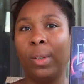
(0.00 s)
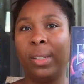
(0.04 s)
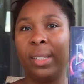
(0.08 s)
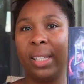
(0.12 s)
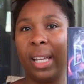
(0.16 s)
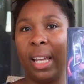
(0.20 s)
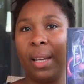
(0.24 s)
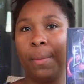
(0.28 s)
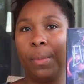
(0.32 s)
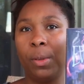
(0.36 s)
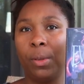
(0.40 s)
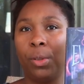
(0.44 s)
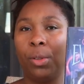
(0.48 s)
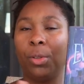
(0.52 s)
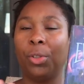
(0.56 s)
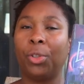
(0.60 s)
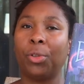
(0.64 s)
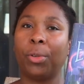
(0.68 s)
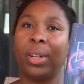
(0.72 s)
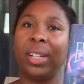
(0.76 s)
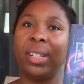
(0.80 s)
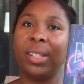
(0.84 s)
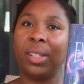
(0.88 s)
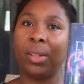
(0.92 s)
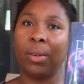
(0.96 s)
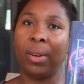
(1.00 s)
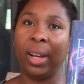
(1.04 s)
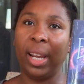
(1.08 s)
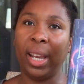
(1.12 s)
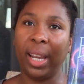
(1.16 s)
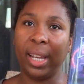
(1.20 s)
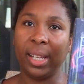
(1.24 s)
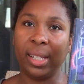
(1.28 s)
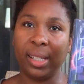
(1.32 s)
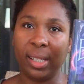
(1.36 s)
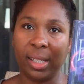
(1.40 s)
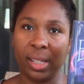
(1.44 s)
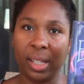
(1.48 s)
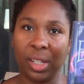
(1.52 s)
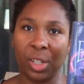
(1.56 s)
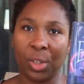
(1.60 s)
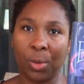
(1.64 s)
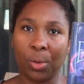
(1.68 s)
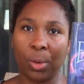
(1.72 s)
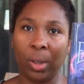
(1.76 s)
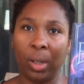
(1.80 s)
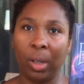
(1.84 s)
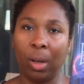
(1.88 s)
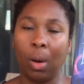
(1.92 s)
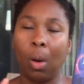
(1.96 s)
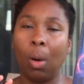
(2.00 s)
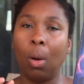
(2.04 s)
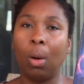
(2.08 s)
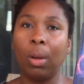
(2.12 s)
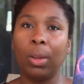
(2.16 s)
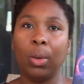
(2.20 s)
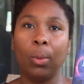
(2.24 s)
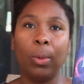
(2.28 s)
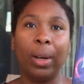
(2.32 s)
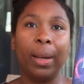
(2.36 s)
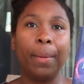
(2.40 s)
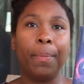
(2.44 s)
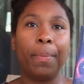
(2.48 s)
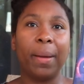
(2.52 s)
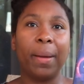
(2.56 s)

was able to trace her ancestry all the way